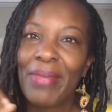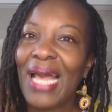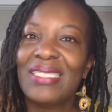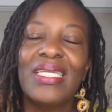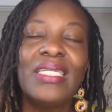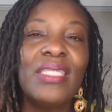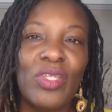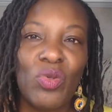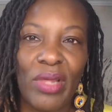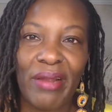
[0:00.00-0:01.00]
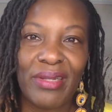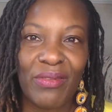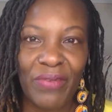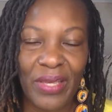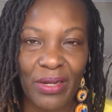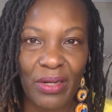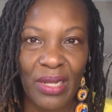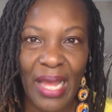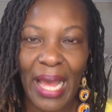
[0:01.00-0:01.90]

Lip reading: not sending you there in fear.